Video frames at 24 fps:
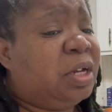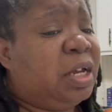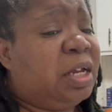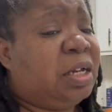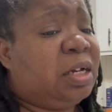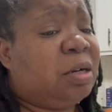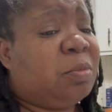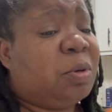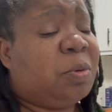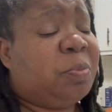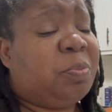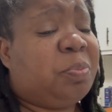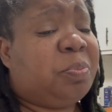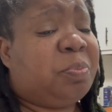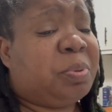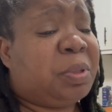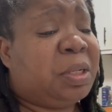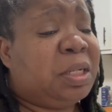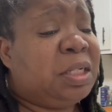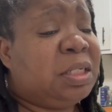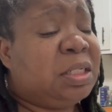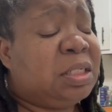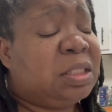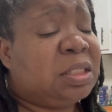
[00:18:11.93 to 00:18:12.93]
and I'm going to
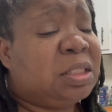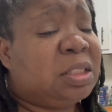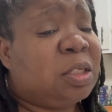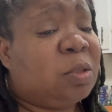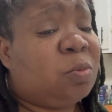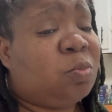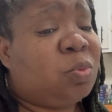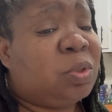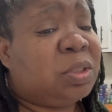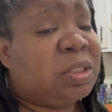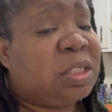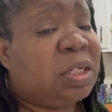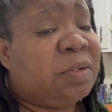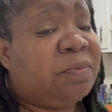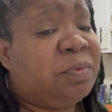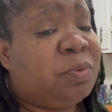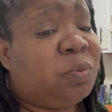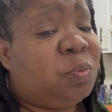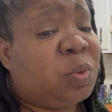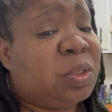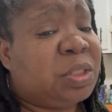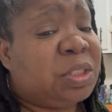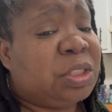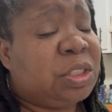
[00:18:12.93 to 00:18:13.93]
plate this up once
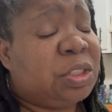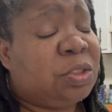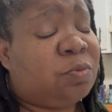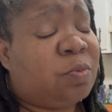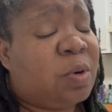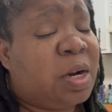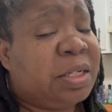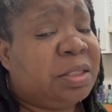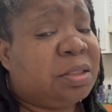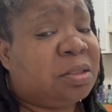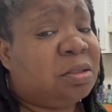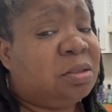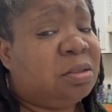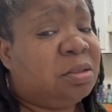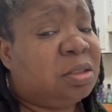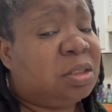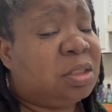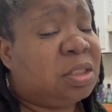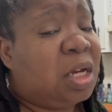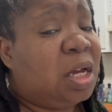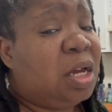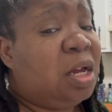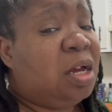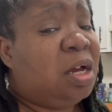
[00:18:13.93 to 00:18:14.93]
this rice cooks.